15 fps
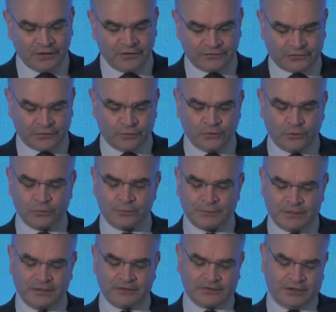So you will
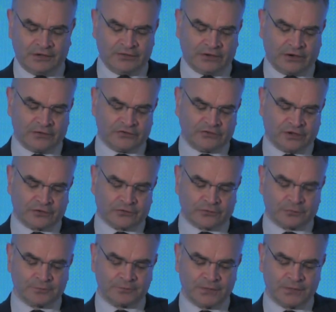build in their shadow.